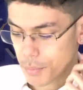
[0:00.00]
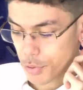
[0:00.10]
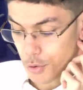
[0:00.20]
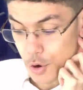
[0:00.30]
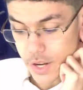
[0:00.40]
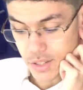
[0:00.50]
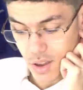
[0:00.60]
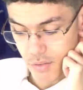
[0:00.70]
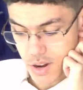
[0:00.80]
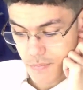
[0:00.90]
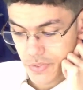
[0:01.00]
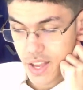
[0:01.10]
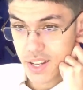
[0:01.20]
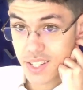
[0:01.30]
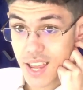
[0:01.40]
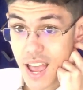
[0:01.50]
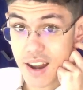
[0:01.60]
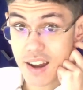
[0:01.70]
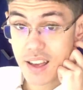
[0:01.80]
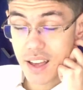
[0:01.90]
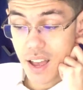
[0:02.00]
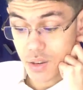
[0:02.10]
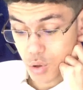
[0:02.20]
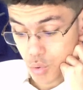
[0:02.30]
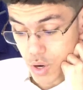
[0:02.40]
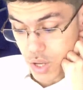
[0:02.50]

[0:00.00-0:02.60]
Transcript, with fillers: 37, 10, and 3,